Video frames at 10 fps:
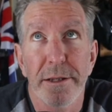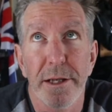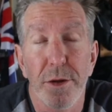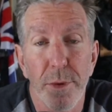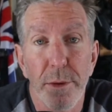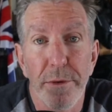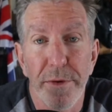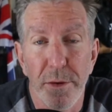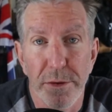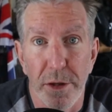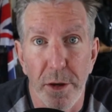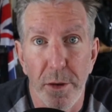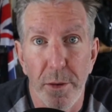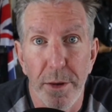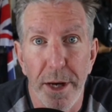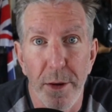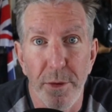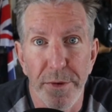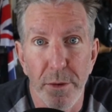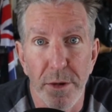3 reviews ago, I
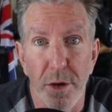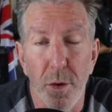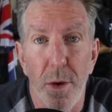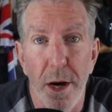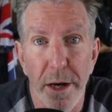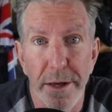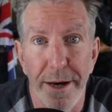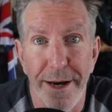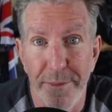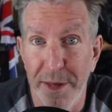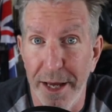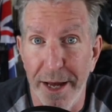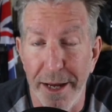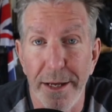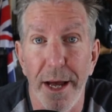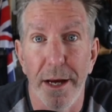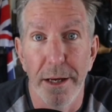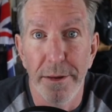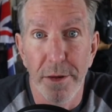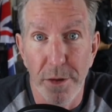reviewed the Quad IPA. Yeah,
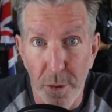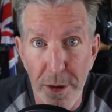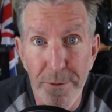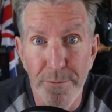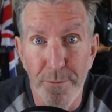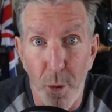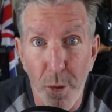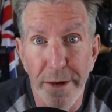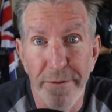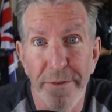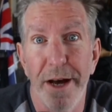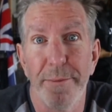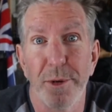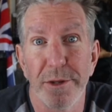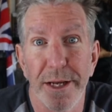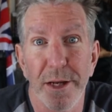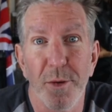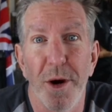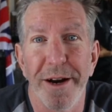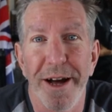12.5%
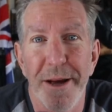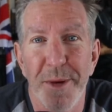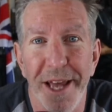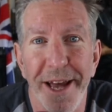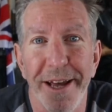Quad IPA.